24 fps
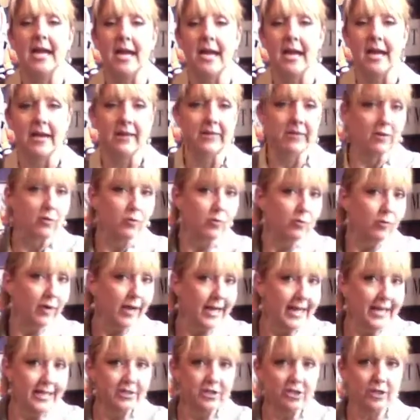In the
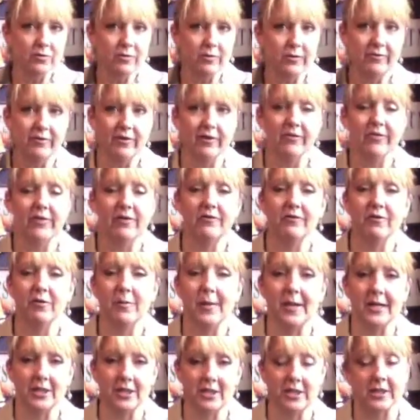raging river of
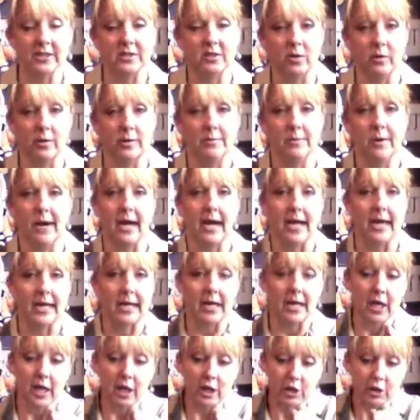information that's going by,
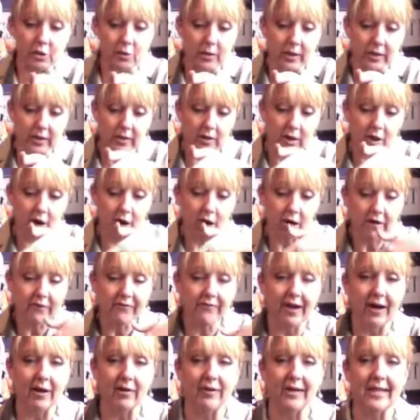you can carve
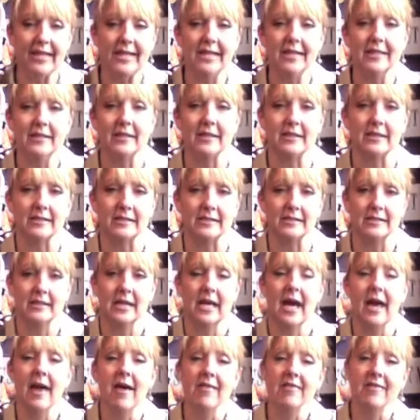out inlets
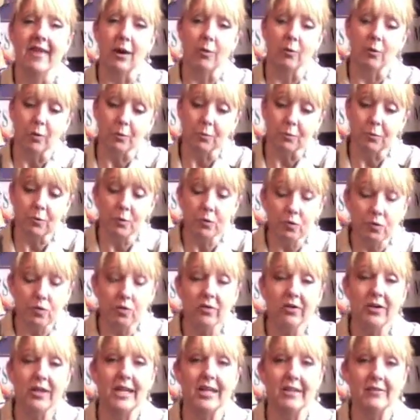that will pull
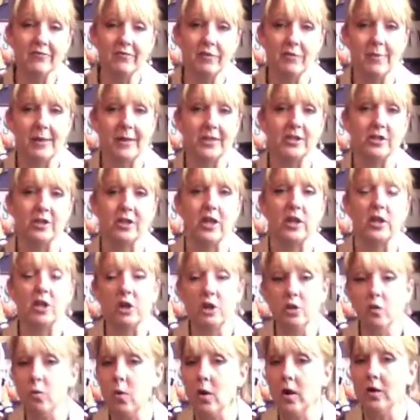the information that
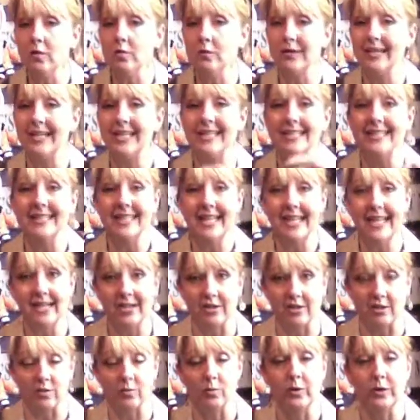you want to read
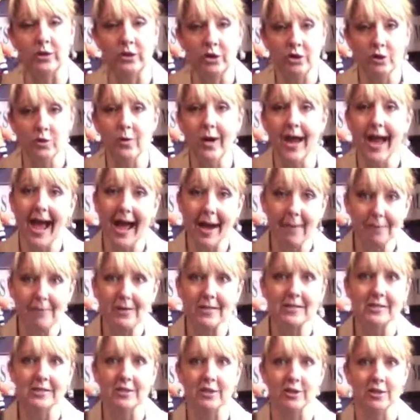later when you
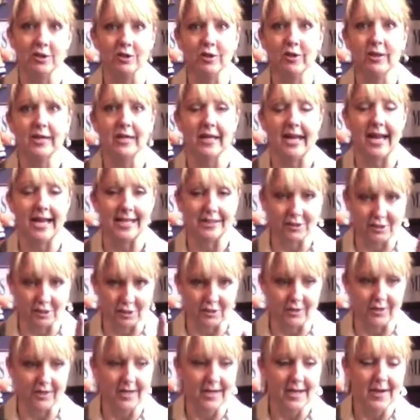happen to look at your